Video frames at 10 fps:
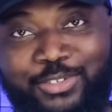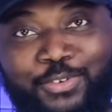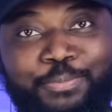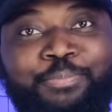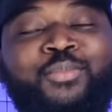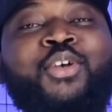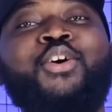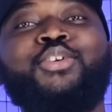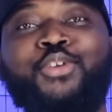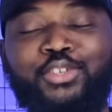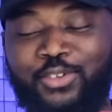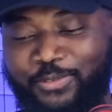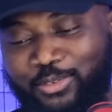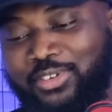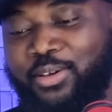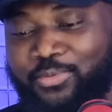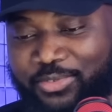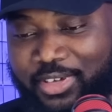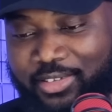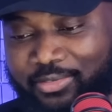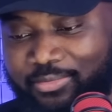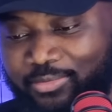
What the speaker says: No, those of oh, they are monchain.